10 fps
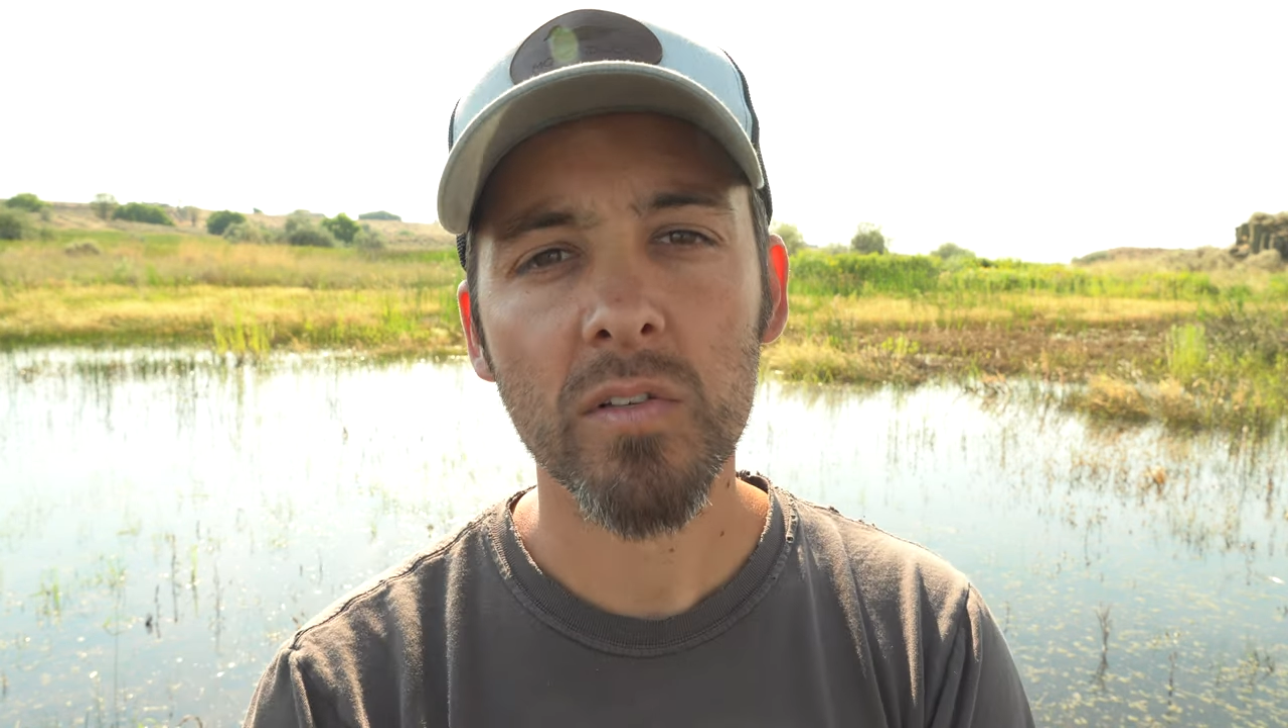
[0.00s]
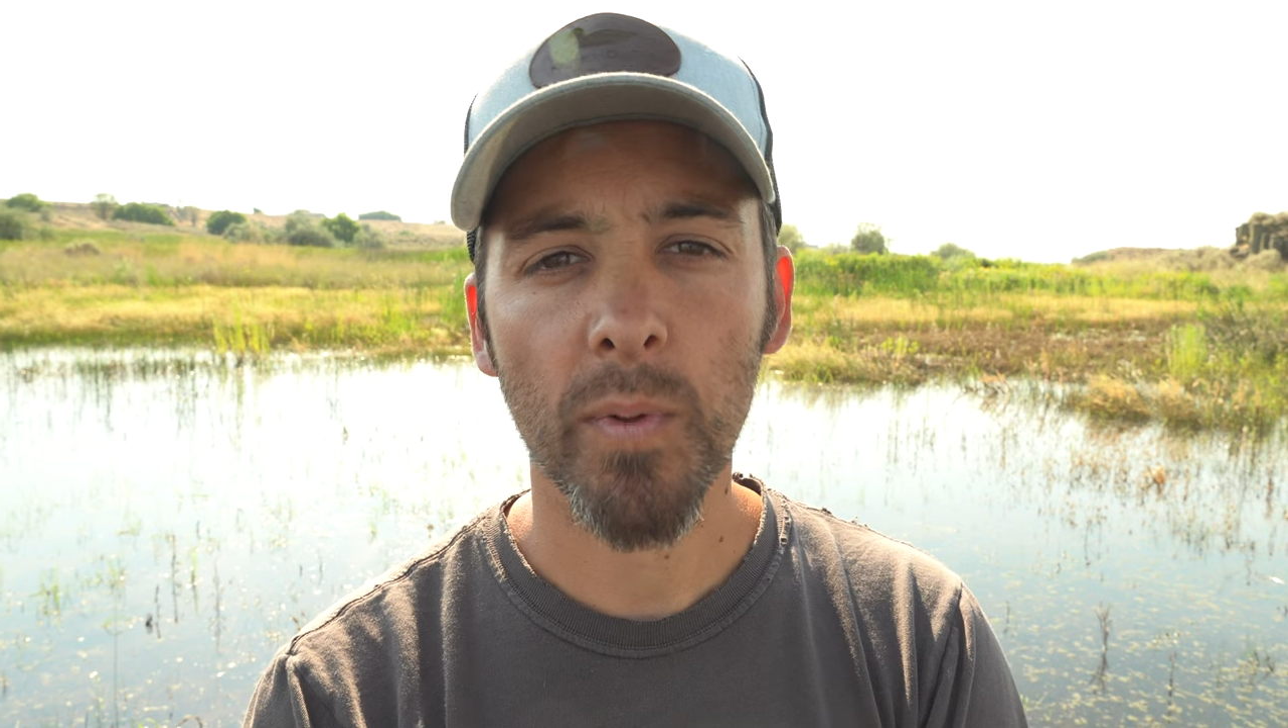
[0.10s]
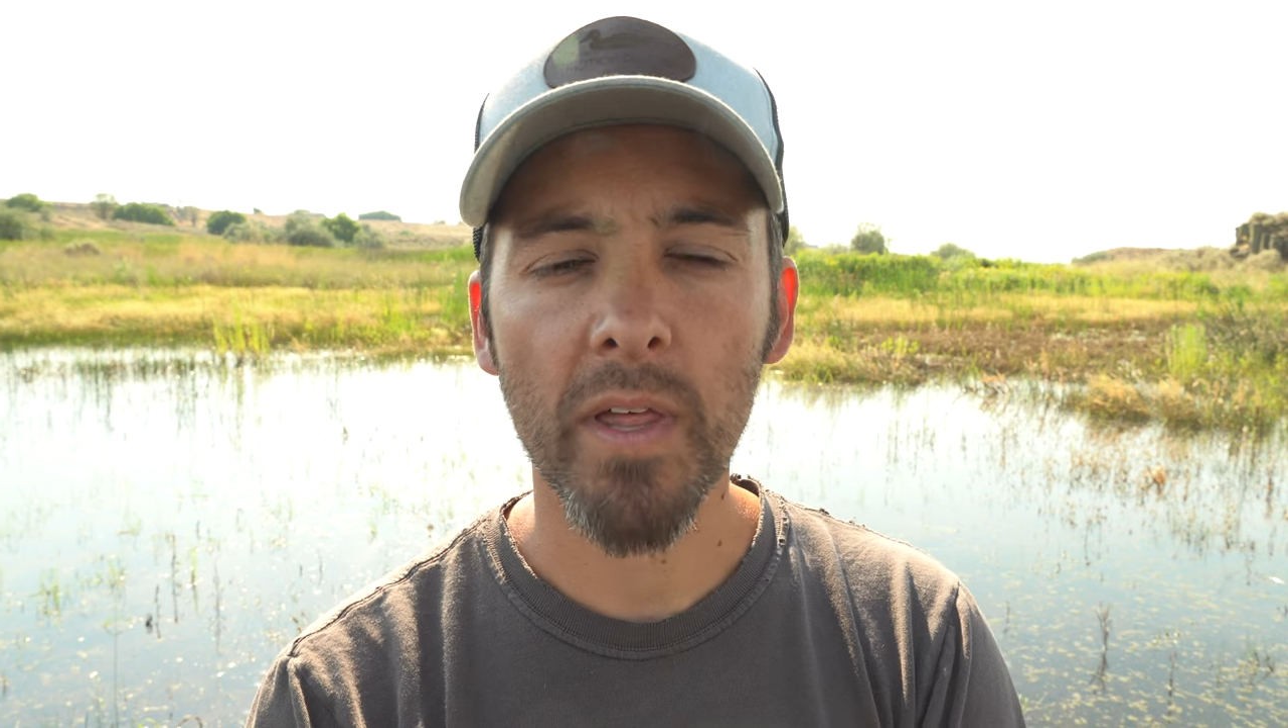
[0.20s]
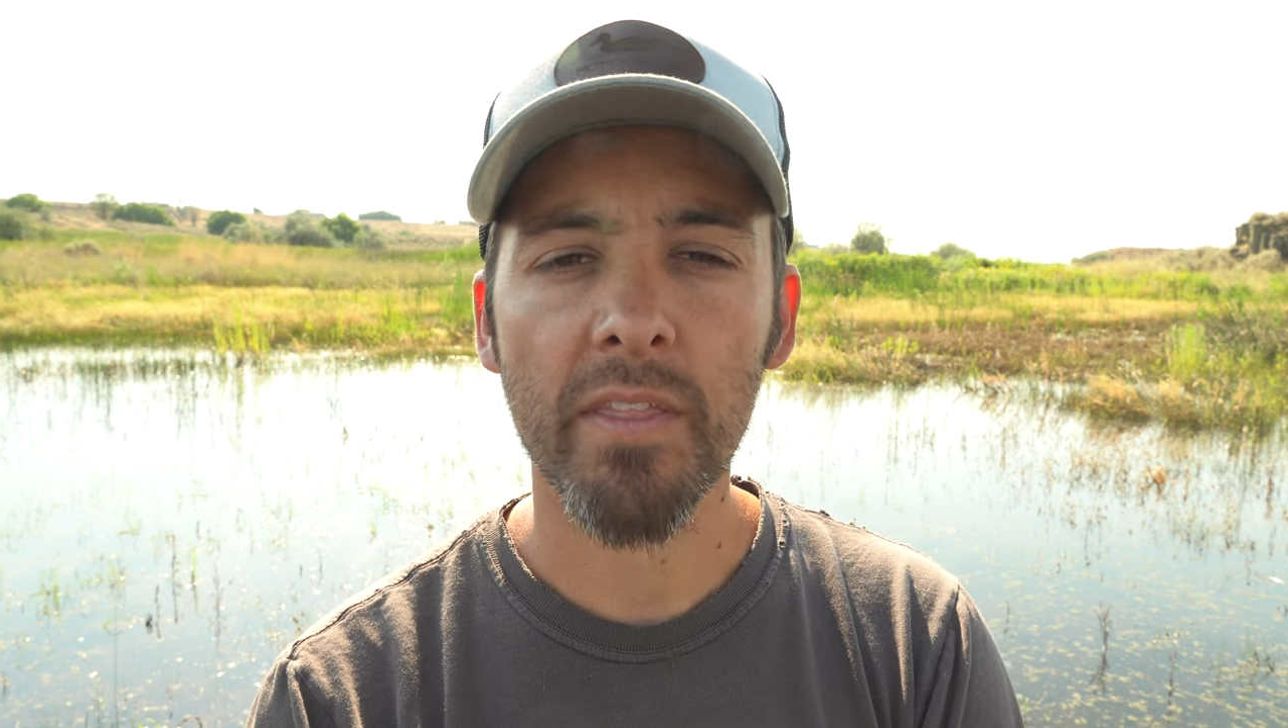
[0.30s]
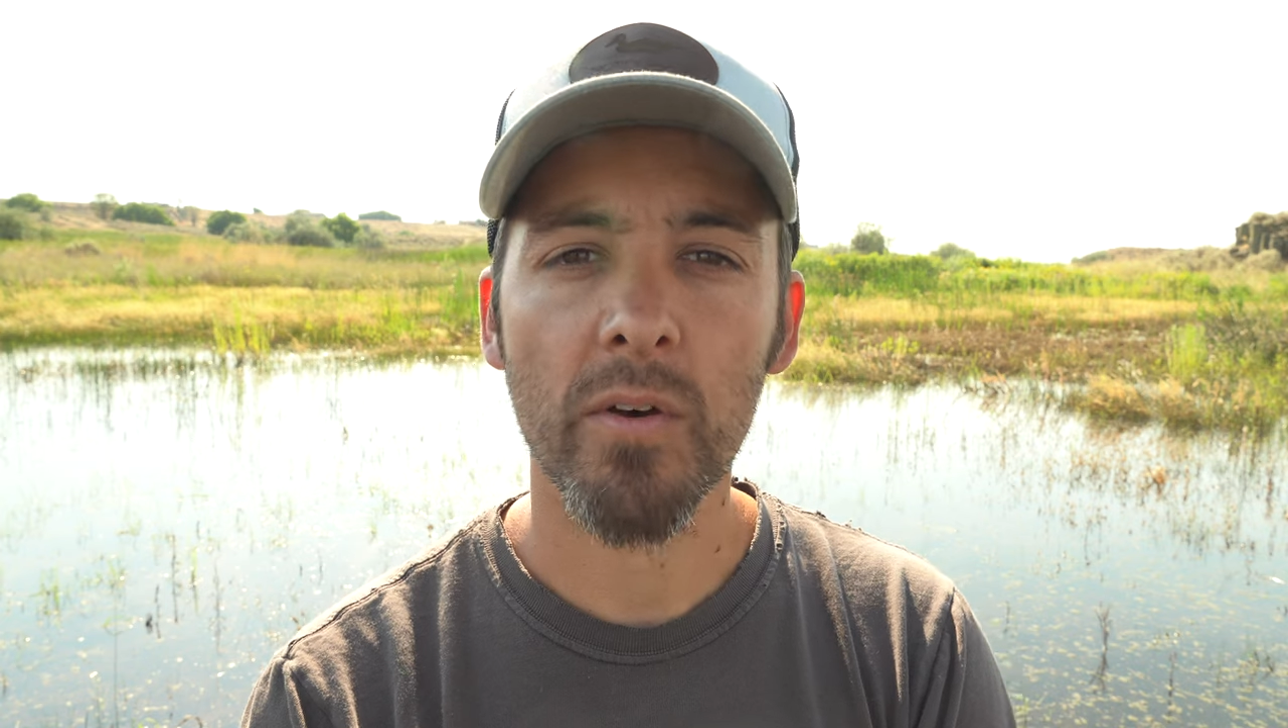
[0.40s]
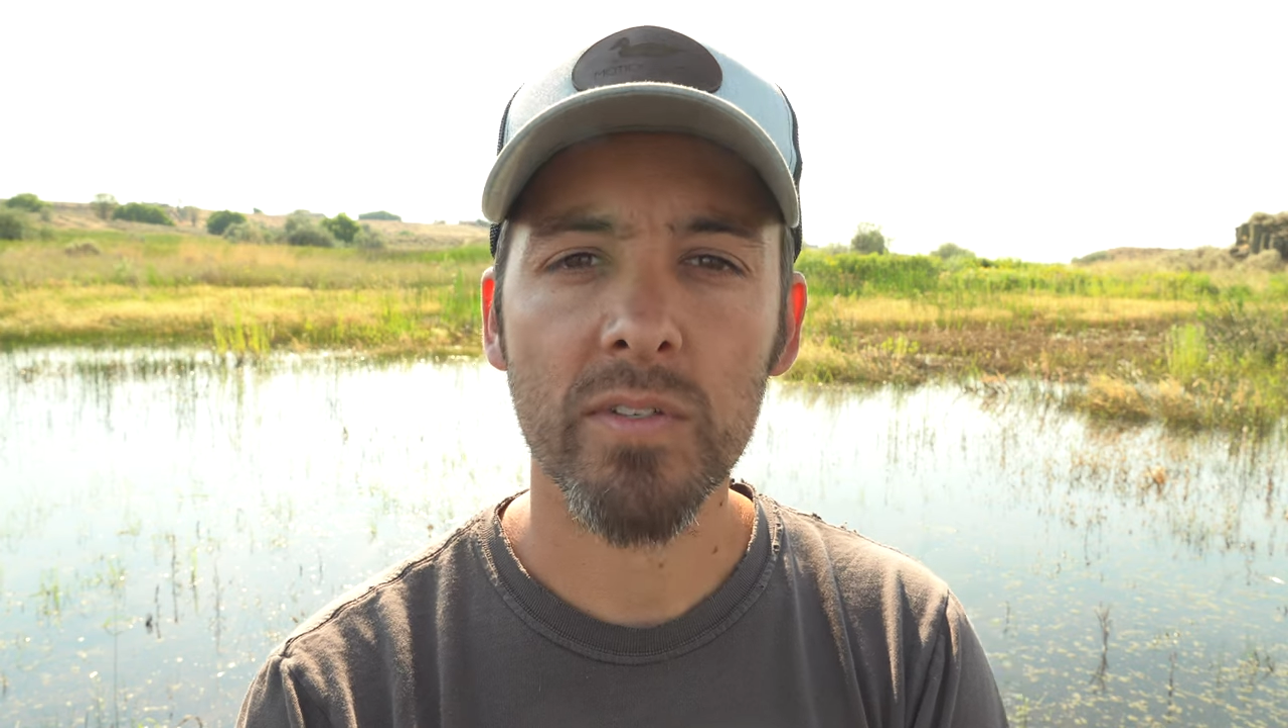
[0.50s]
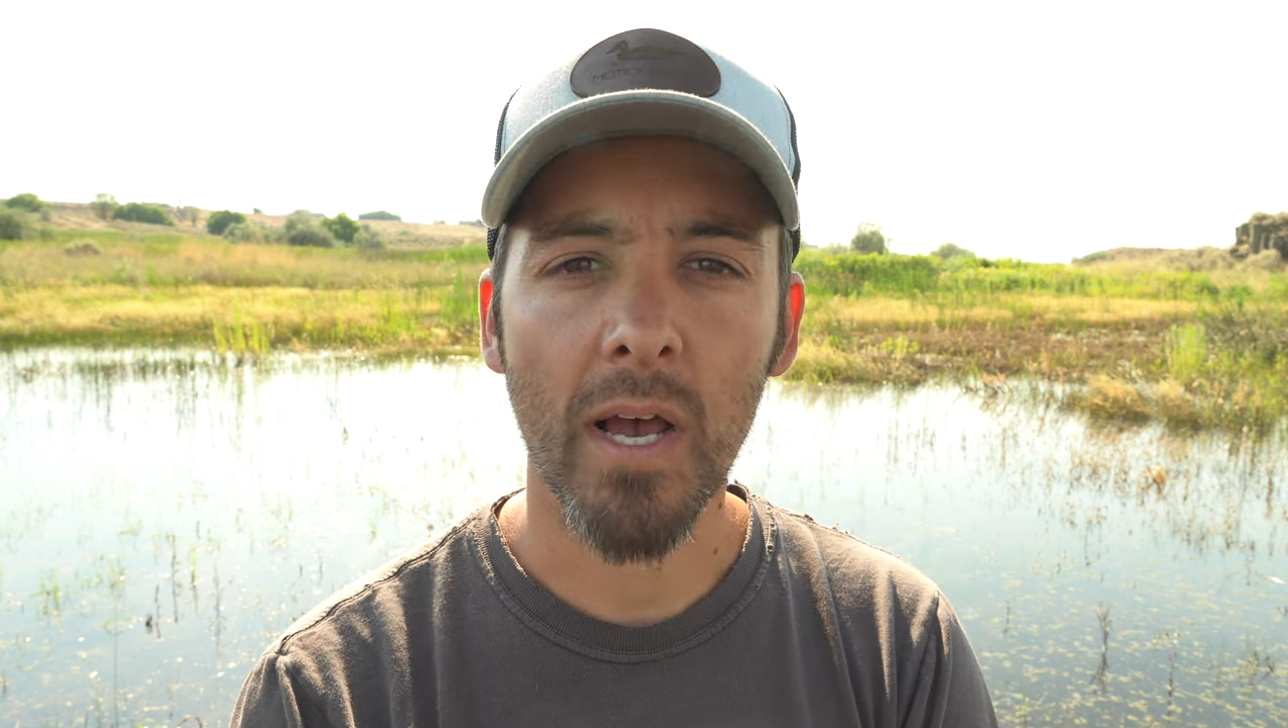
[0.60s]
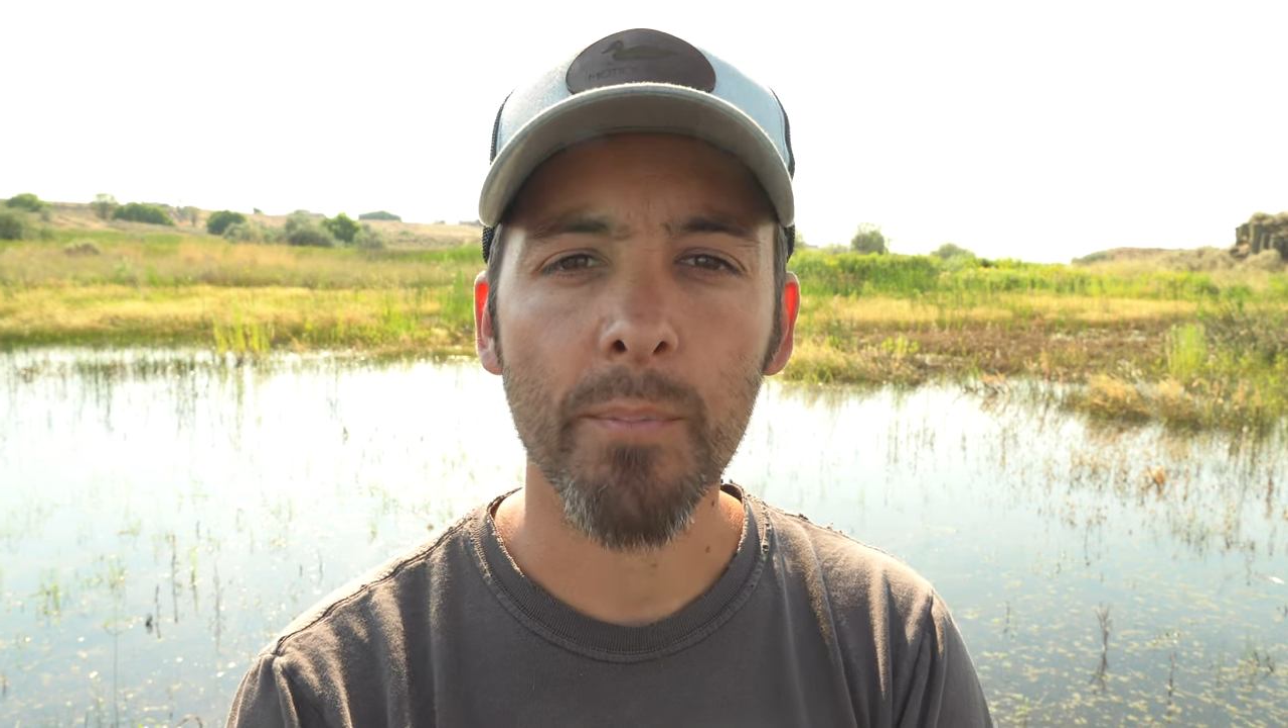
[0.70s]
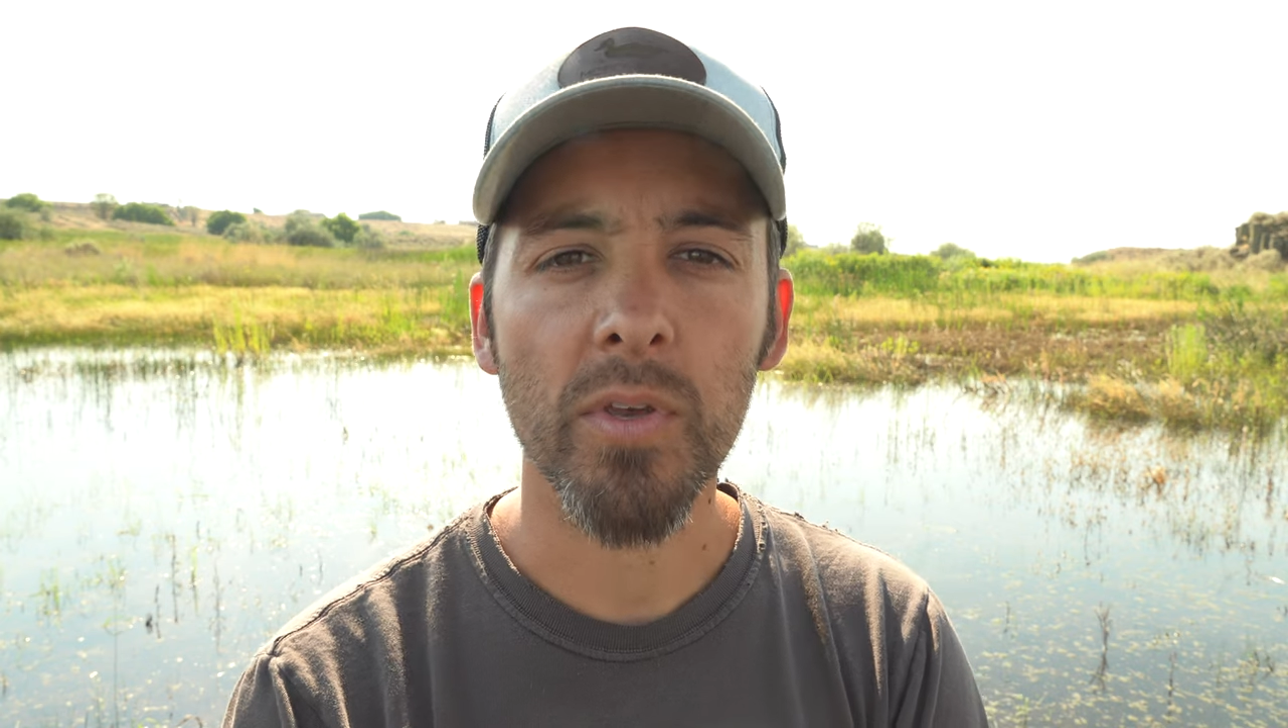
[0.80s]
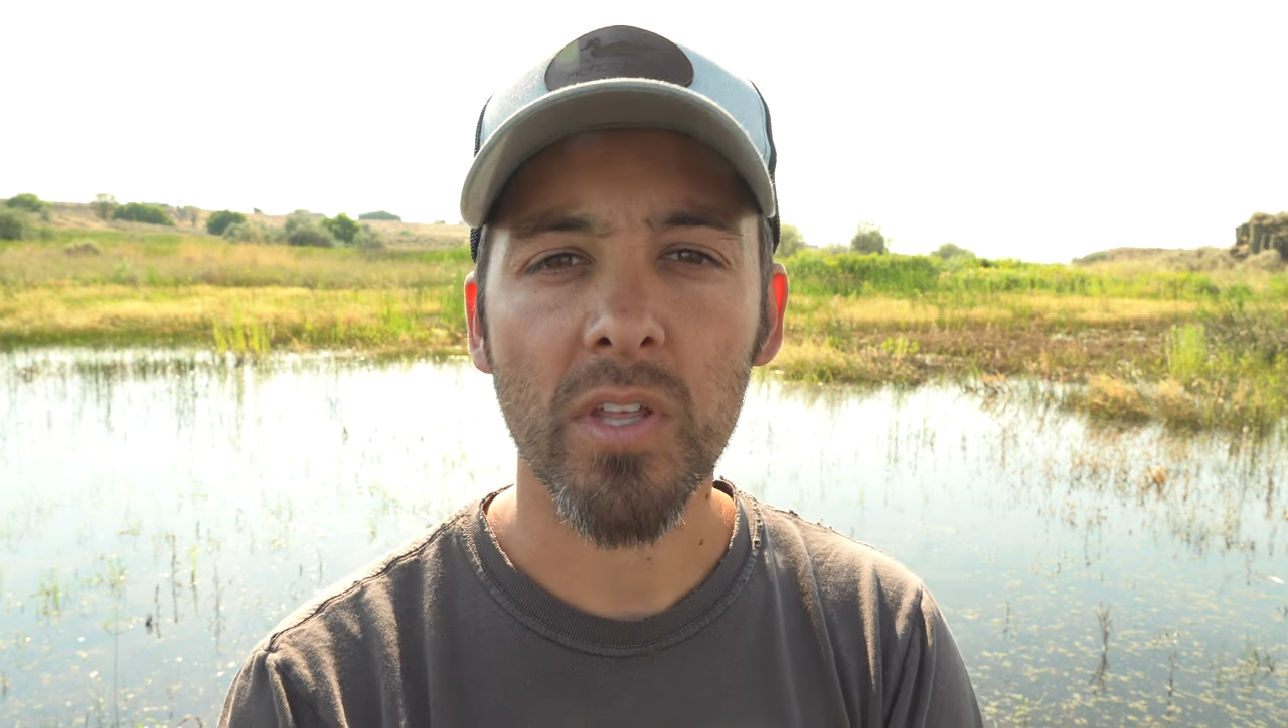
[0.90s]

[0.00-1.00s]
split those up,